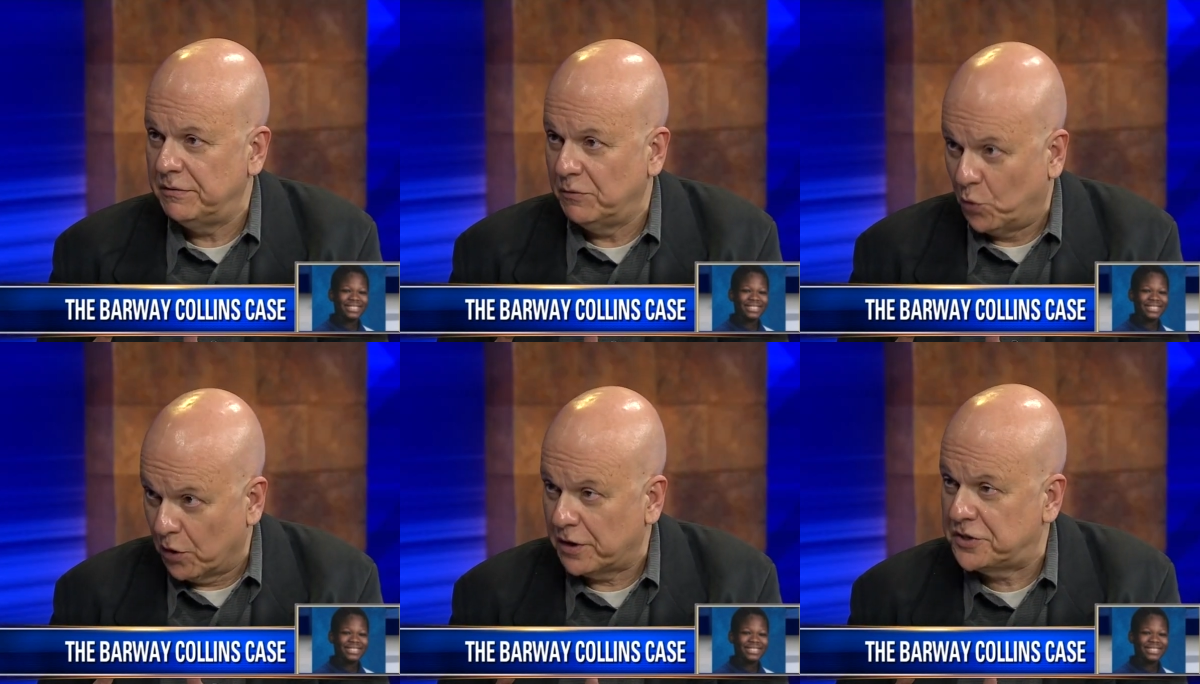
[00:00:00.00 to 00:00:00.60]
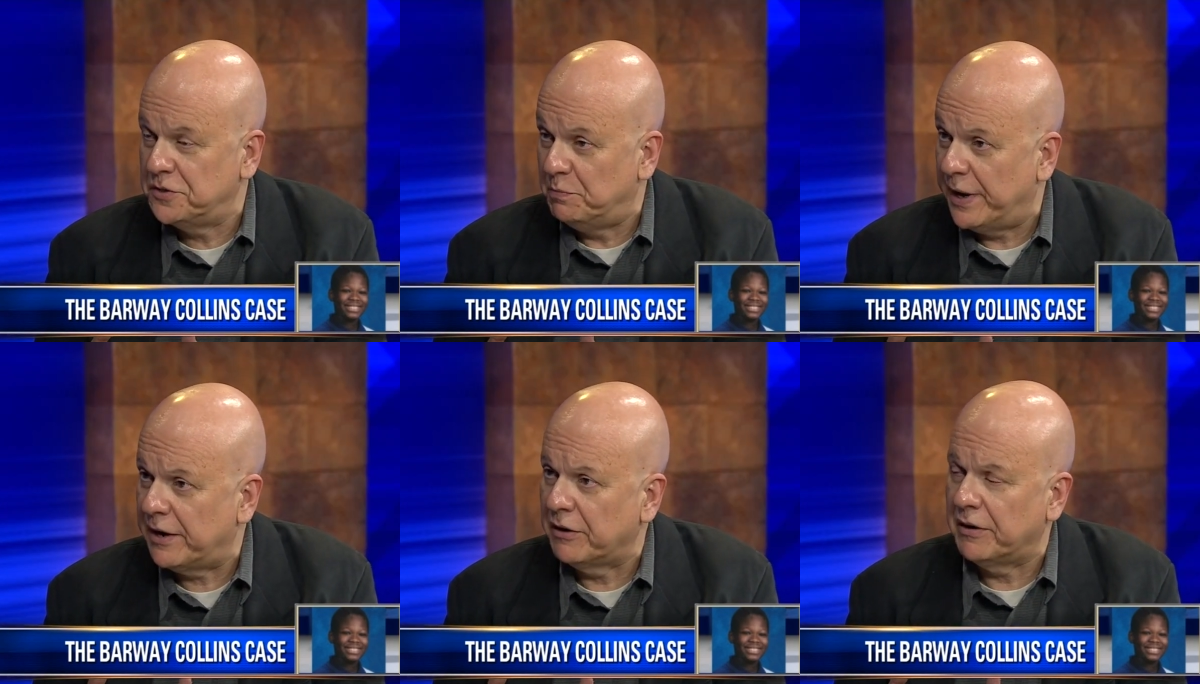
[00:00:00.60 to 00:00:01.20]
Speaker 1: works
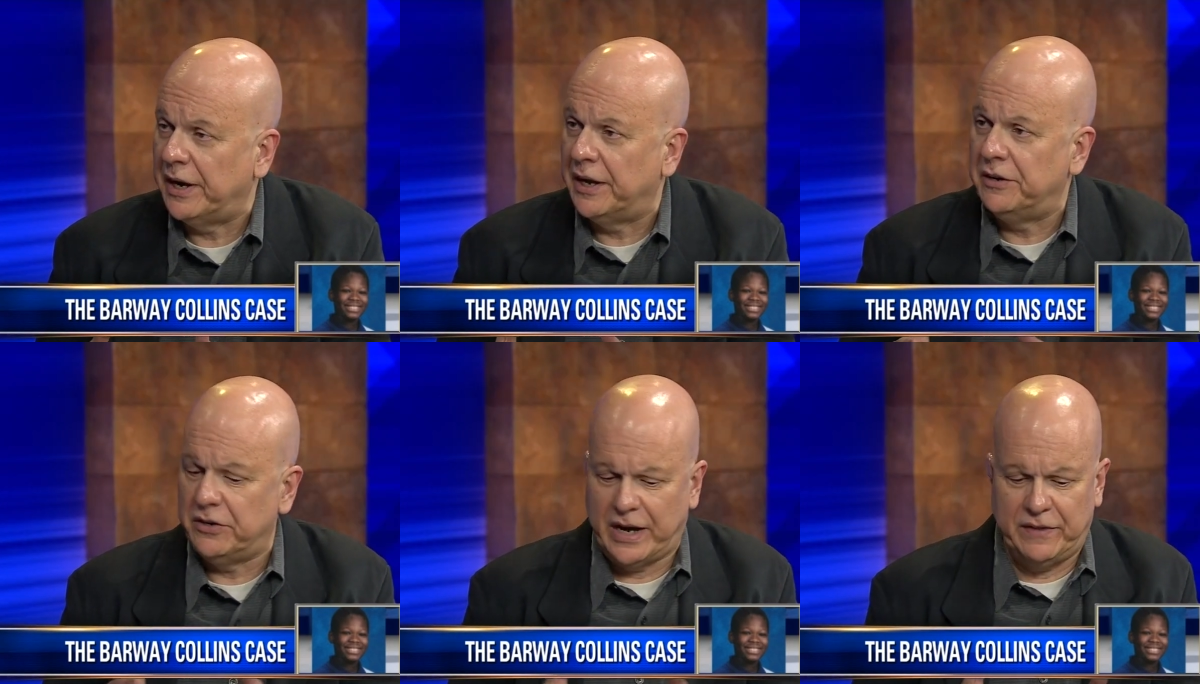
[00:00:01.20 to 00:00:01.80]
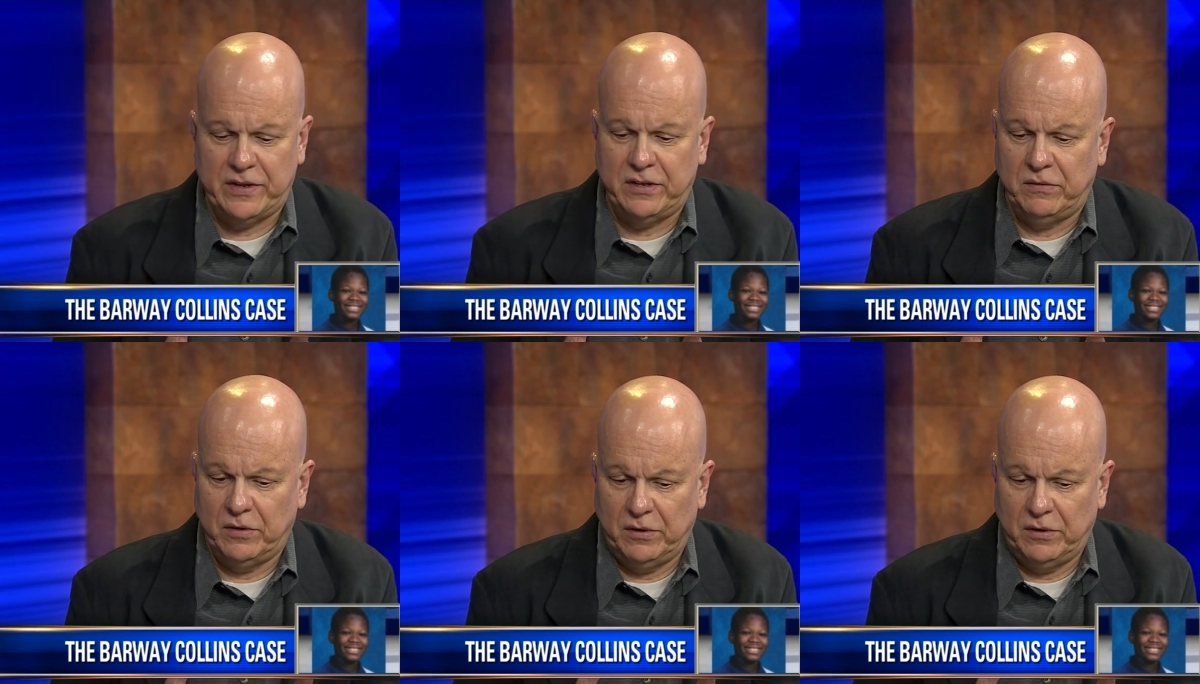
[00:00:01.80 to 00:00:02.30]
better. And you had the